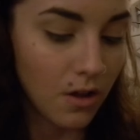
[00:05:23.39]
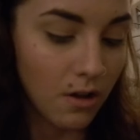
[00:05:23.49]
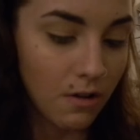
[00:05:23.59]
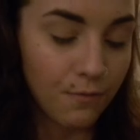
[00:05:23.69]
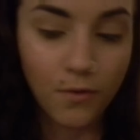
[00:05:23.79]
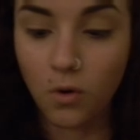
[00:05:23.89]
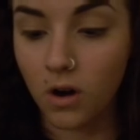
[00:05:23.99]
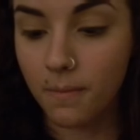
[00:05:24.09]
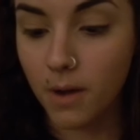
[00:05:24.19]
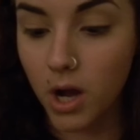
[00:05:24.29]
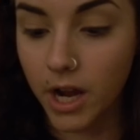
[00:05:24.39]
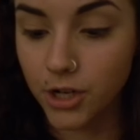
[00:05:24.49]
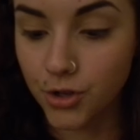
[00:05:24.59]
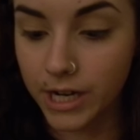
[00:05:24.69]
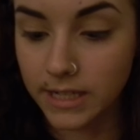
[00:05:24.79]
For my
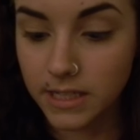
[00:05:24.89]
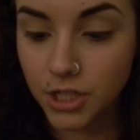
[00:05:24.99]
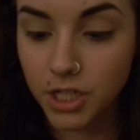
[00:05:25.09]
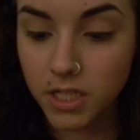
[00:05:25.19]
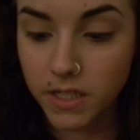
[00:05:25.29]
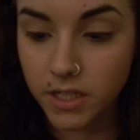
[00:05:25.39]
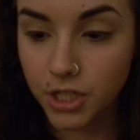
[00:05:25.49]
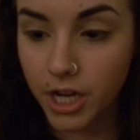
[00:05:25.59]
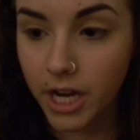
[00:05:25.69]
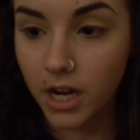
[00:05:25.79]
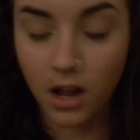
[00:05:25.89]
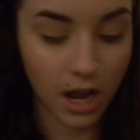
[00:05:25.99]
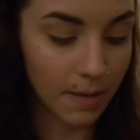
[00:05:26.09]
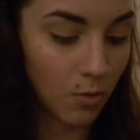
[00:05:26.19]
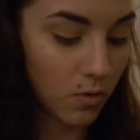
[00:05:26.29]
transition shade,
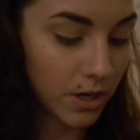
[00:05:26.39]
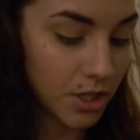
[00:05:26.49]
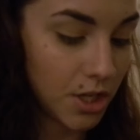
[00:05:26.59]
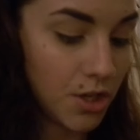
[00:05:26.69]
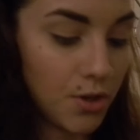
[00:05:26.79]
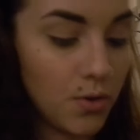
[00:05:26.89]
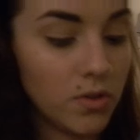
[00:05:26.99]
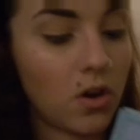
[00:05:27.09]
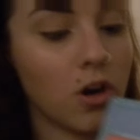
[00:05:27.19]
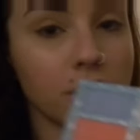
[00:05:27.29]
I'm going to use Heart